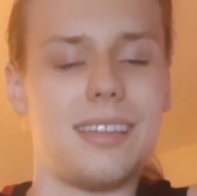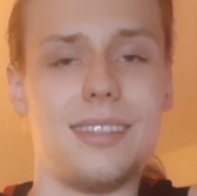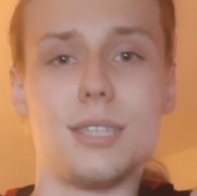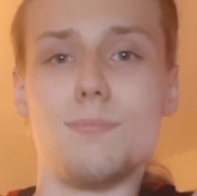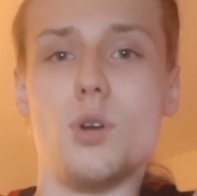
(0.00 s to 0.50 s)

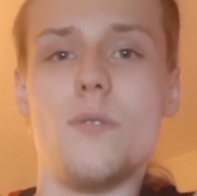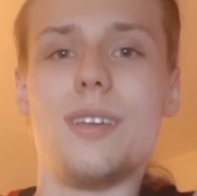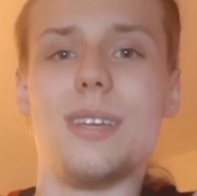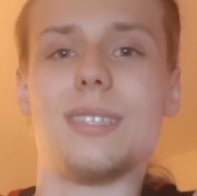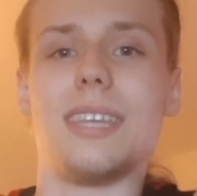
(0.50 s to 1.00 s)
This
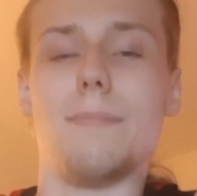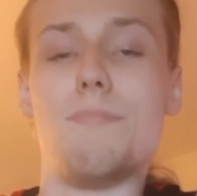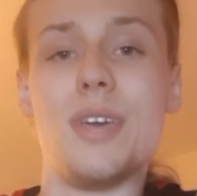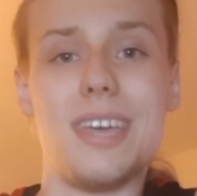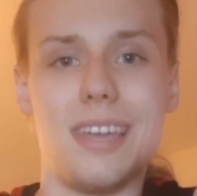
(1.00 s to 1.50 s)
movie is the
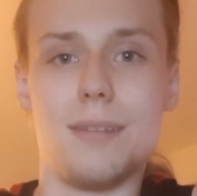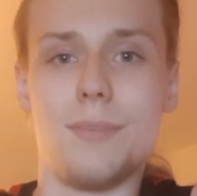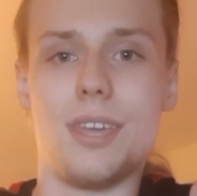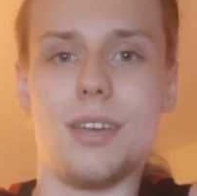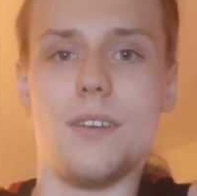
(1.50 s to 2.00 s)

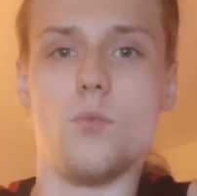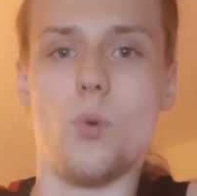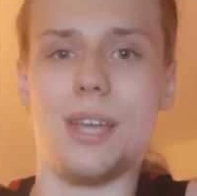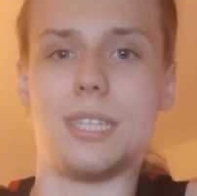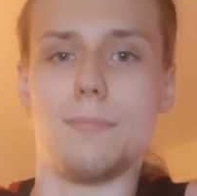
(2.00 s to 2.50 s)
epitome of
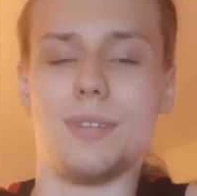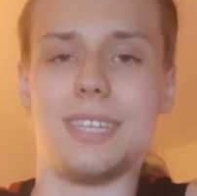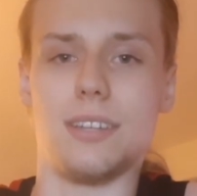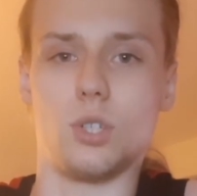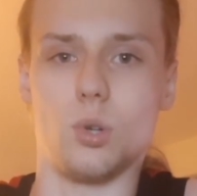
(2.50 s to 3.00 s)
wasted
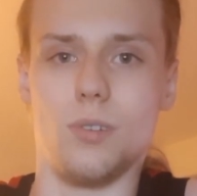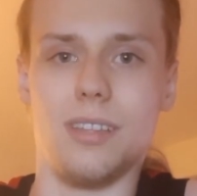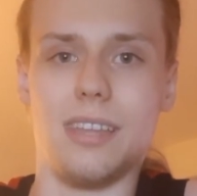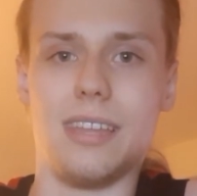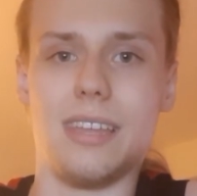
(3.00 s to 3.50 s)

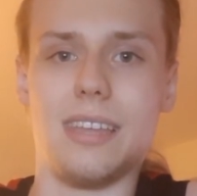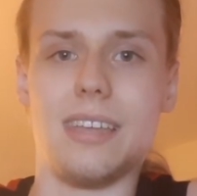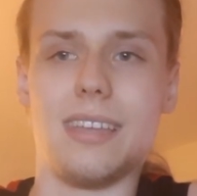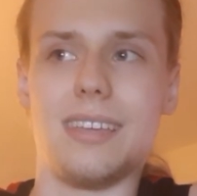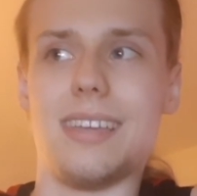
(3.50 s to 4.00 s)
potential.
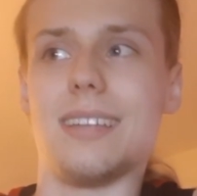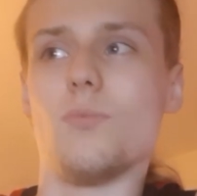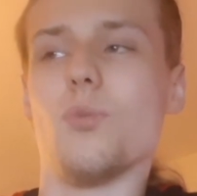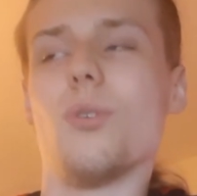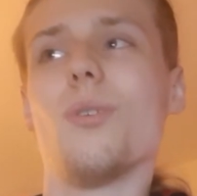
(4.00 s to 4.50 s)

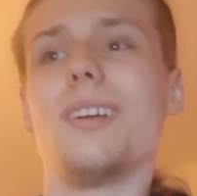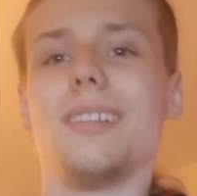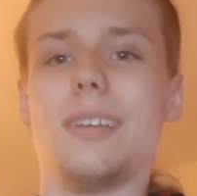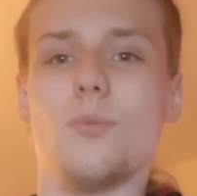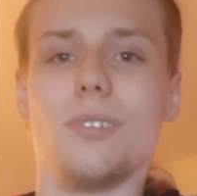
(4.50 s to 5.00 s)
It
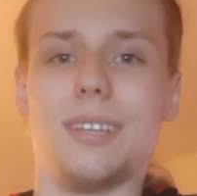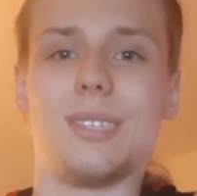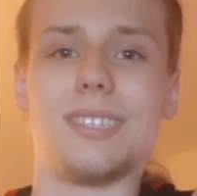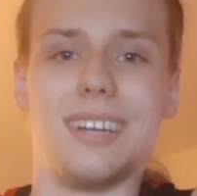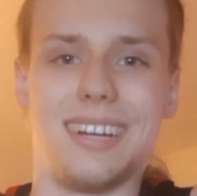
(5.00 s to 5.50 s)
really, really
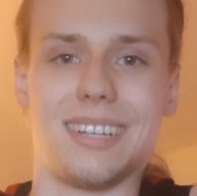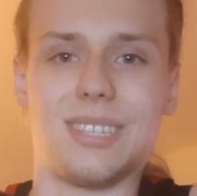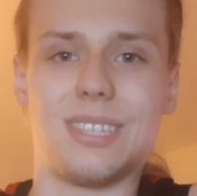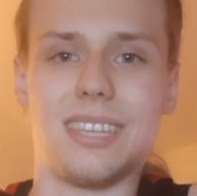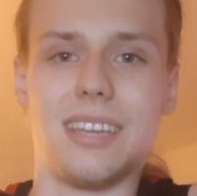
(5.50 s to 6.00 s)

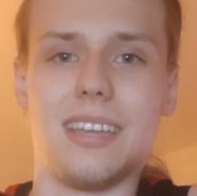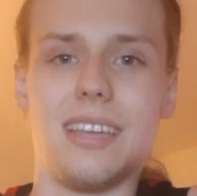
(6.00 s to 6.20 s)
sucks.